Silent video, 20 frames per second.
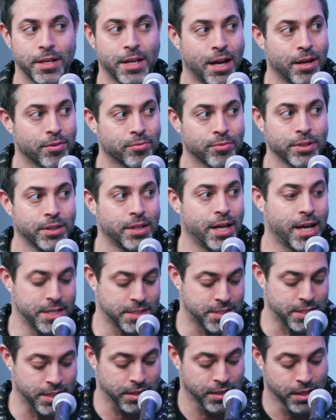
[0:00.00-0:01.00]
might not
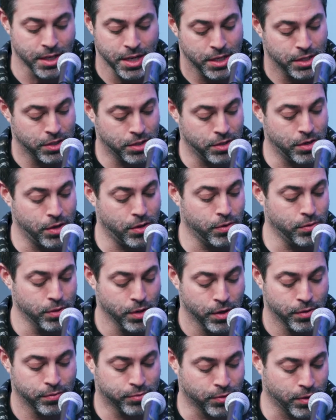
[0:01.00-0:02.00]
realize it, you
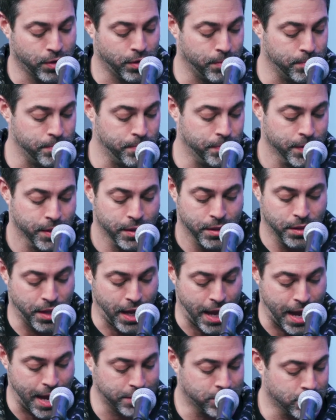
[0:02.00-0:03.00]
know, from
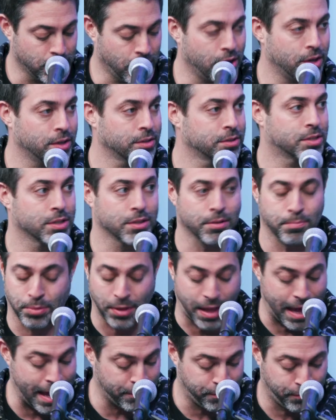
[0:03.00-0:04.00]
the hot dog to the
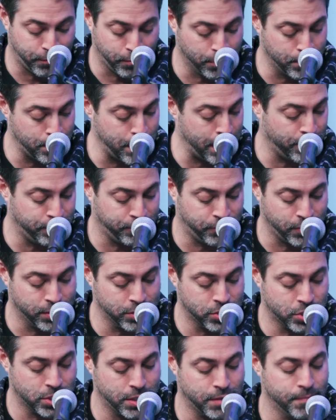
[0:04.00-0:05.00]
platform
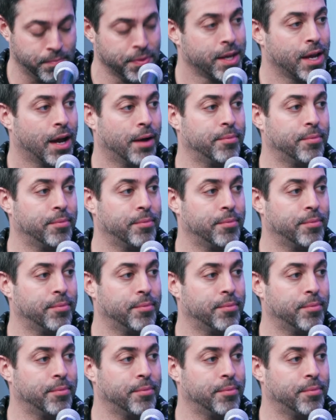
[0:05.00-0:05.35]
malfunction.